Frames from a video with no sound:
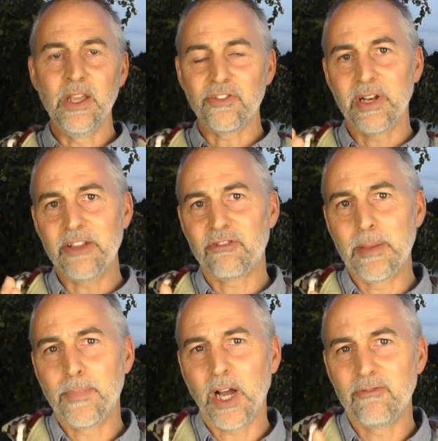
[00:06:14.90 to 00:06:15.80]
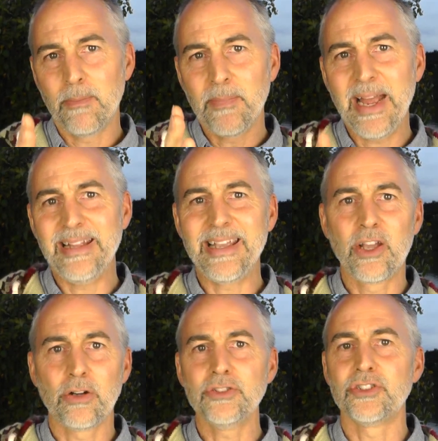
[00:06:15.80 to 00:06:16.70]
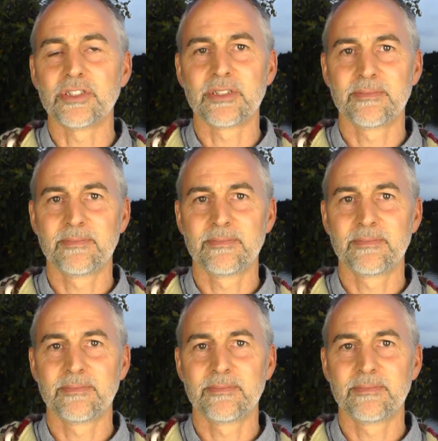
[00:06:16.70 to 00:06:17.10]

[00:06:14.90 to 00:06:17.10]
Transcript: So literally, by remaining conscious